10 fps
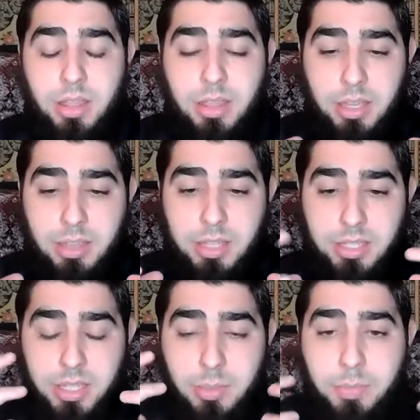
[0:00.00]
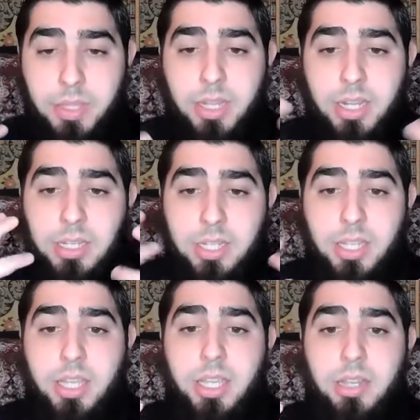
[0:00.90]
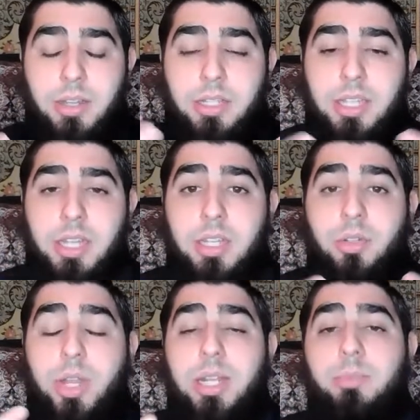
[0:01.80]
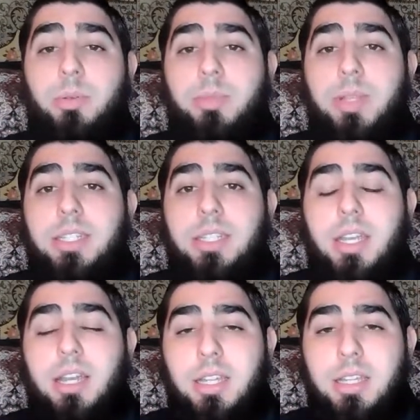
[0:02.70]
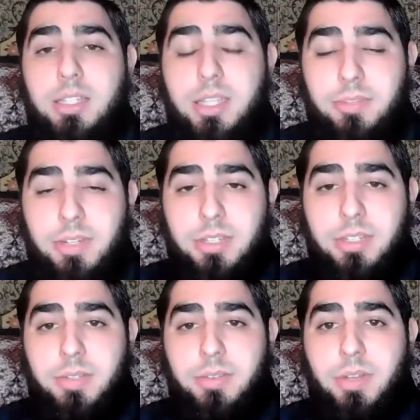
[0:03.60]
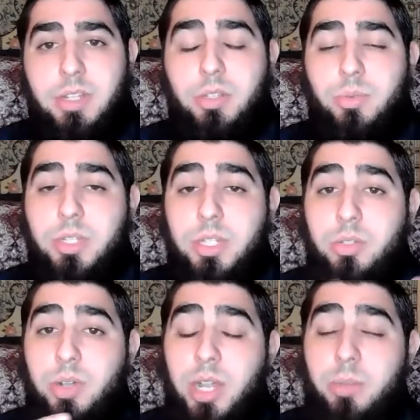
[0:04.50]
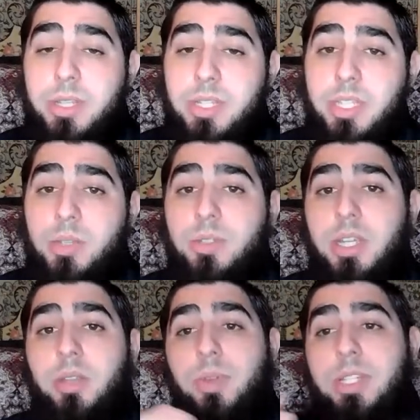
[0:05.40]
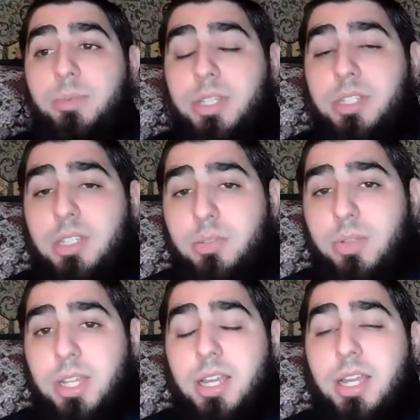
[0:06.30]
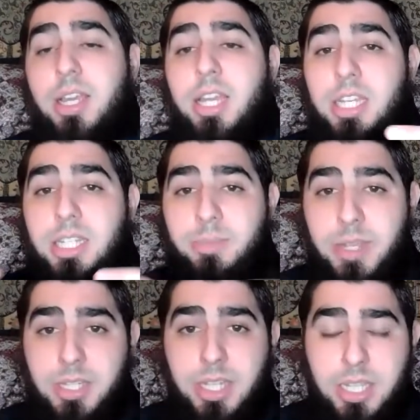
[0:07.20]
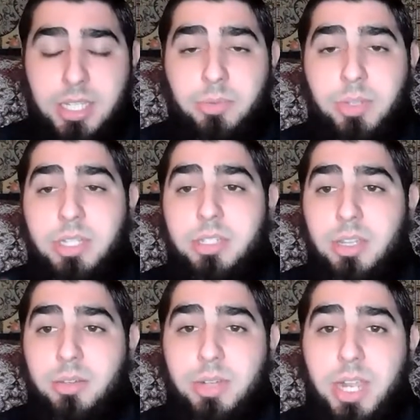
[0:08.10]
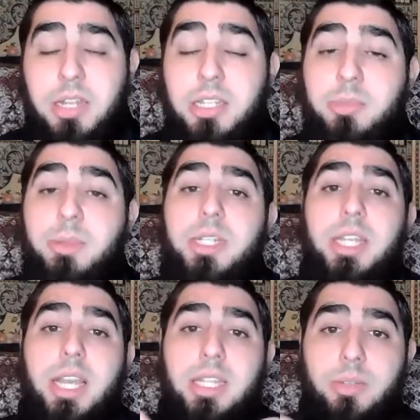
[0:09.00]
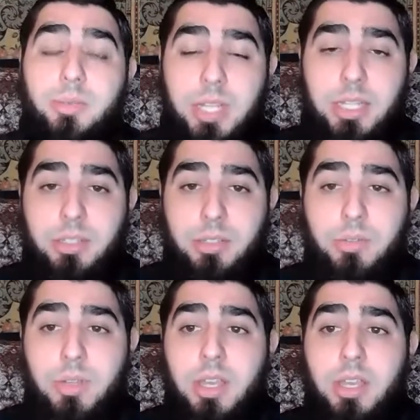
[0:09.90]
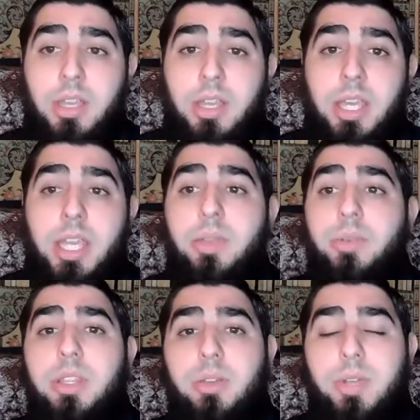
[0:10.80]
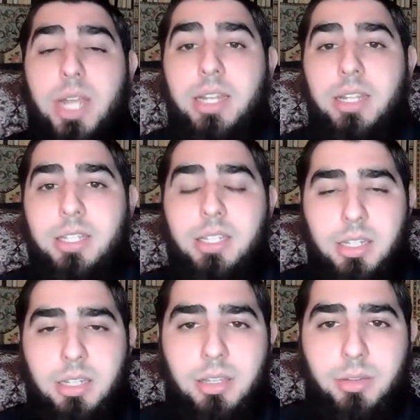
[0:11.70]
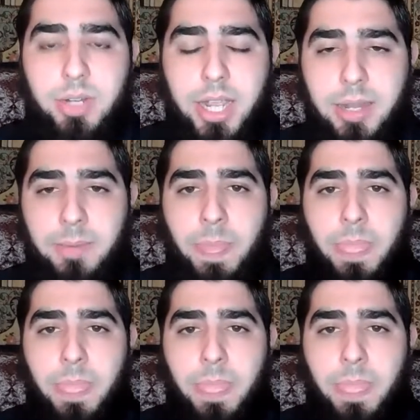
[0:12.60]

This ability to hear is an incredible blessing that Allah has given us, right? So we should try our best to use it in ways pleasing to Allah, especially as it relates to the Quran, especially as it relates to hearing the Quran, listening to the Quran,